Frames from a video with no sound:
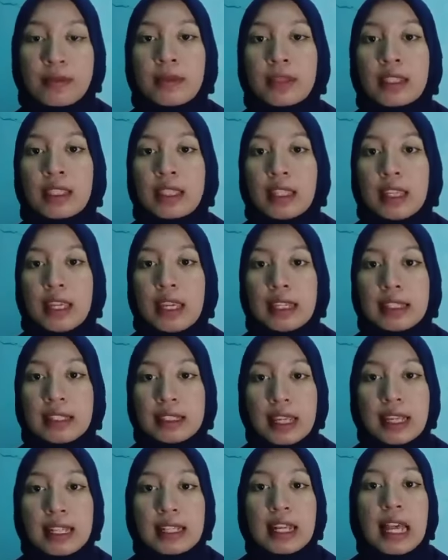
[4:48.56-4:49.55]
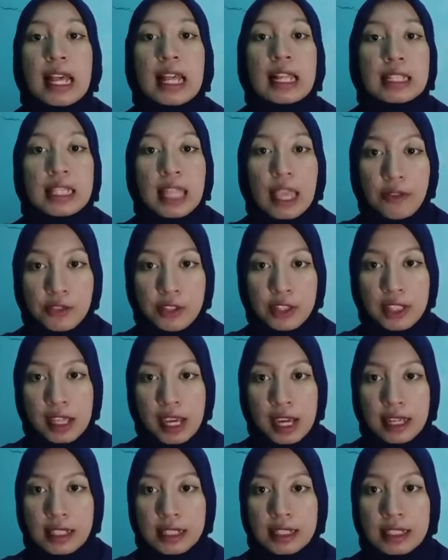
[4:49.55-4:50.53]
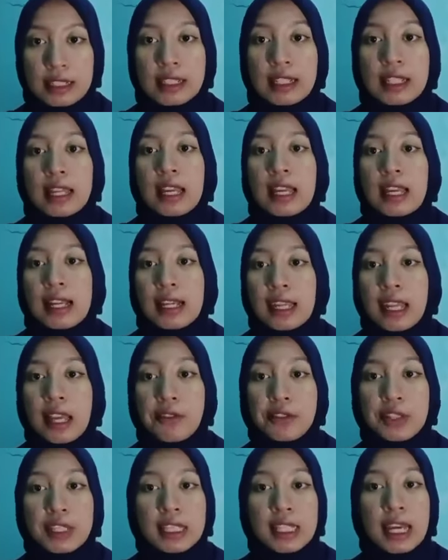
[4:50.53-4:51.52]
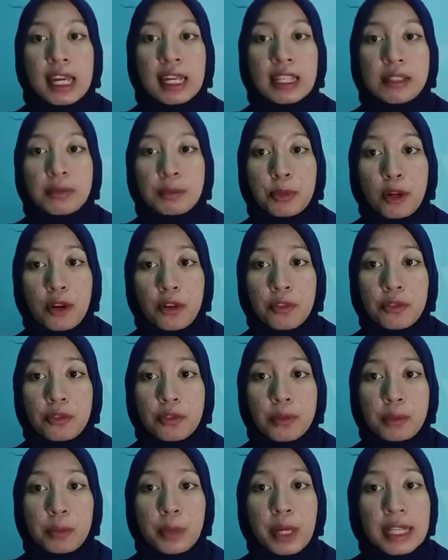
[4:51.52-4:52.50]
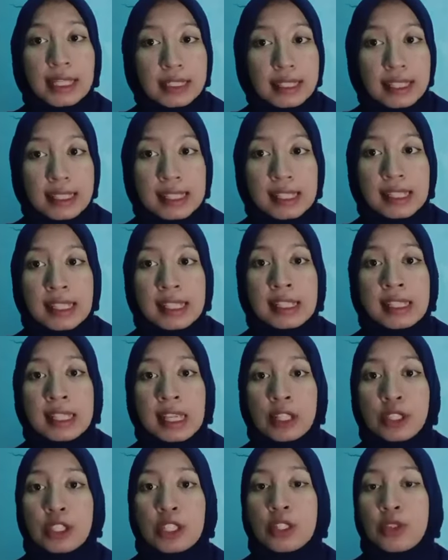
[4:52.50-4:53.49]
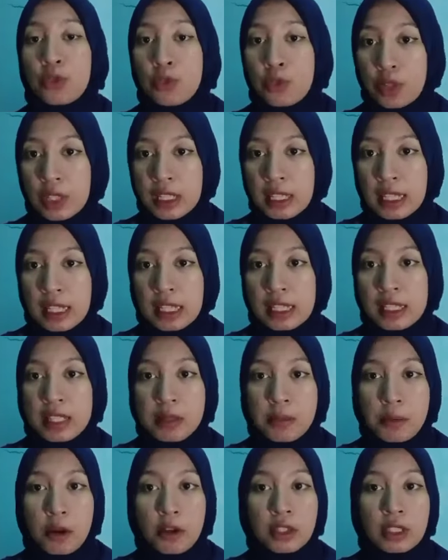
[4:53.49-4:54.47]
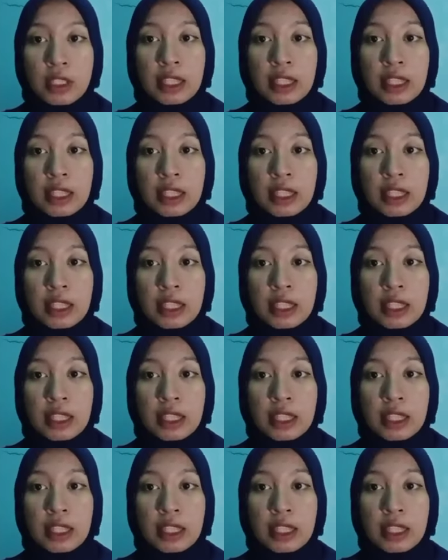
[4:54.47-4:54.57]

And then, lifestyle. Lifestyle practices such as drinking, smoking,